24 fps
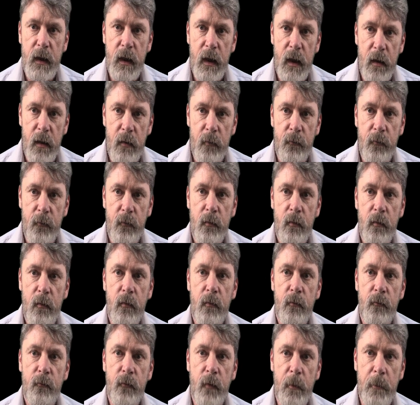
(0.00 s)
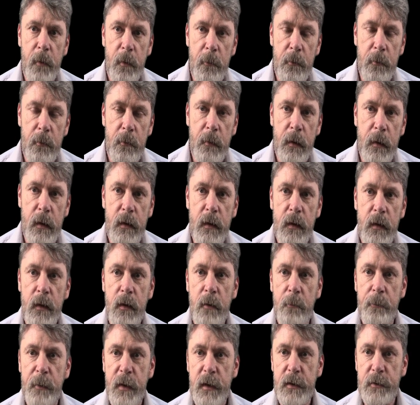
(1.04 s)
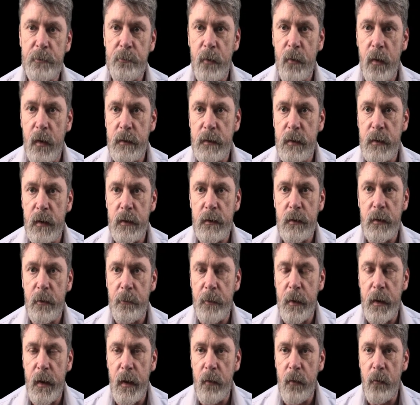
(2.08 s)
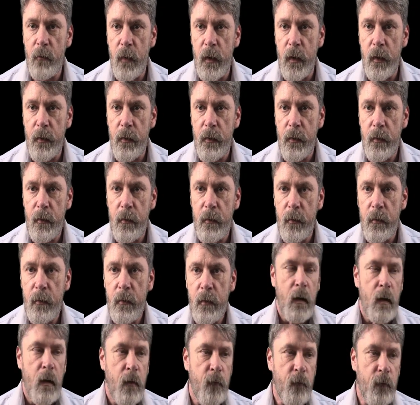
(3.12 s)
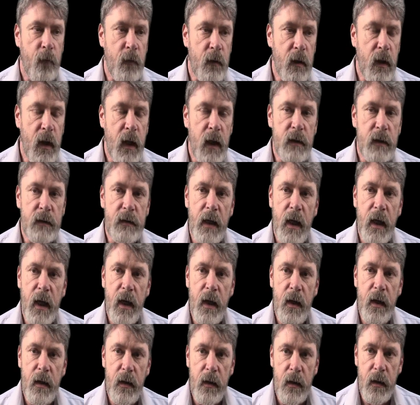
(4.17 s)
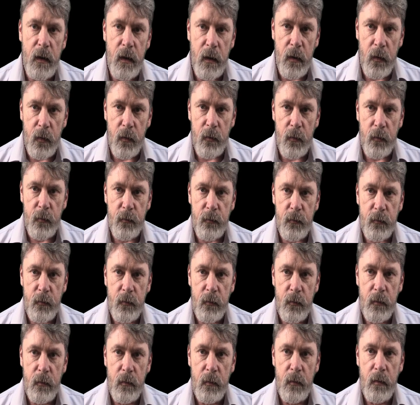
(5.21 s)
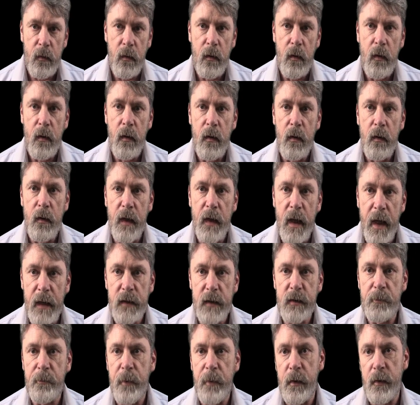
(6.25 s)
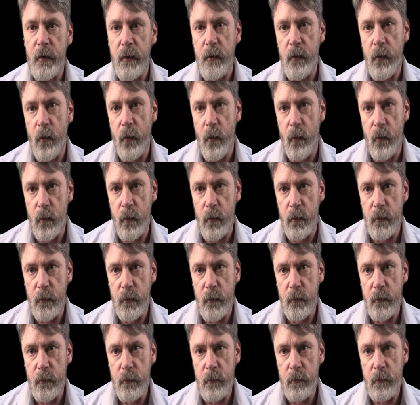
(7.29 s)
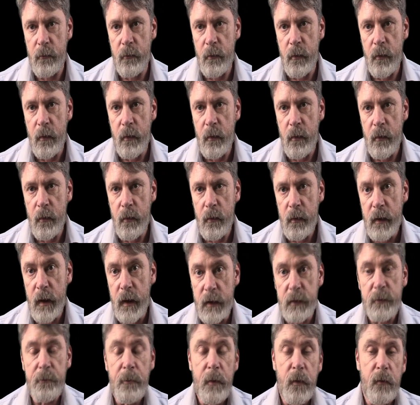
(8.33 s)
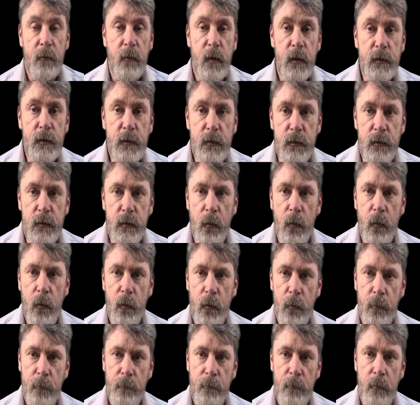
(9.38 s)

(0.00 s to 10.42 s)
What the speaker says: Kiev from implementing the peace process to begin with. For the last 8 years, that's been the goal. That's been Russia's goal.